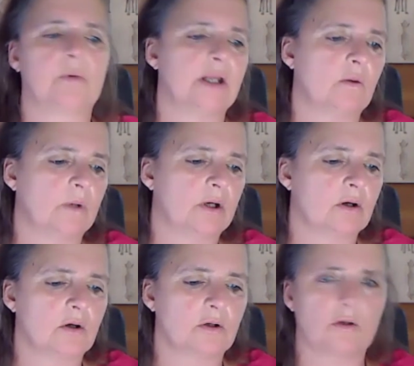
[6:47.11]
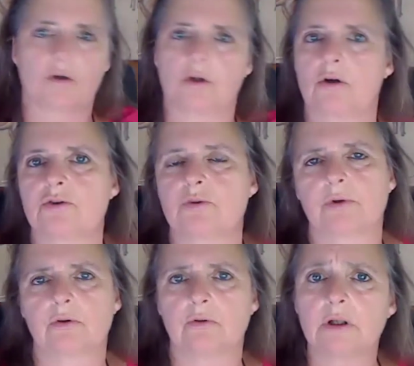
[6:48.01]
You're going to go to a
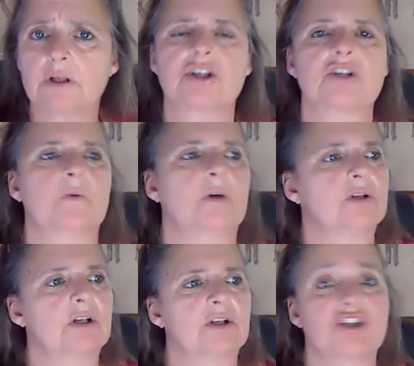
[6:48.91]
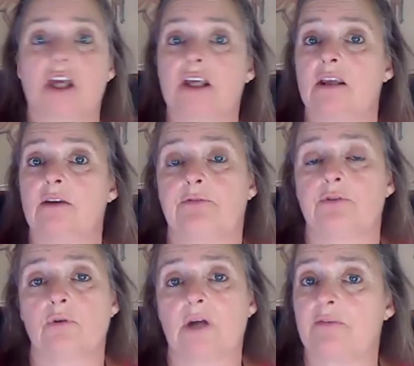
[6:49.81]
neurologist. We're going to check if
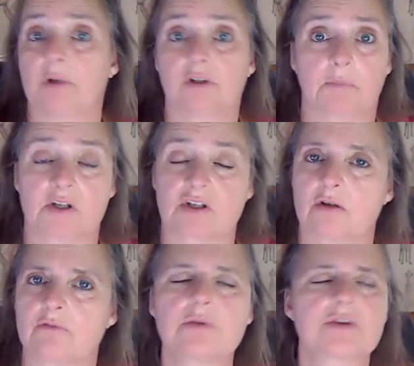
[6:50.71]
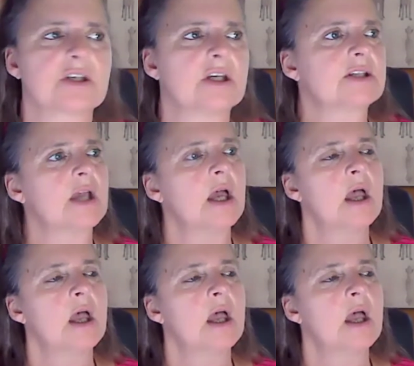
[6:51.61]
you have multiple sclerosis.